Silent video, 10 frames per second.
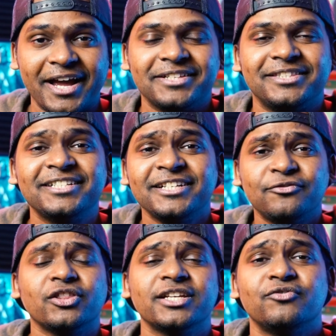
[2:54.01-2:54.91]
guys, that's it
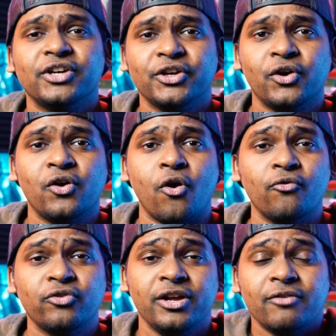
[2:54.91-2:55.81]
for this video.
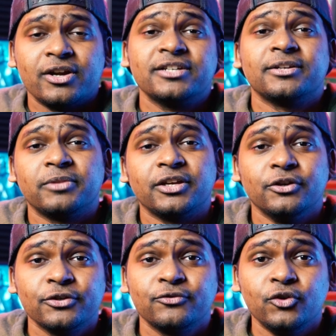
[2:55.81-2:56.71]
Hopefully you have learned something
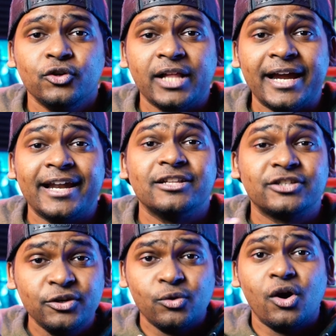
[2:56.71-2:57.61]
useful and I'll
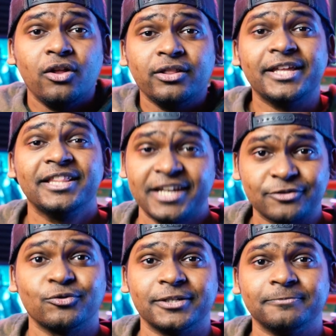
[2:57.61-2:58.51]
see you all in the
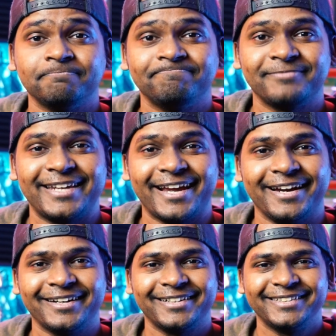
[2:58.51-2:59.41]
next one. Take
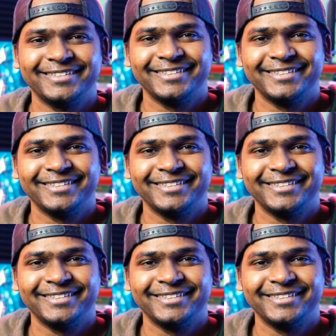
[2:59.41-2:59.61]
care.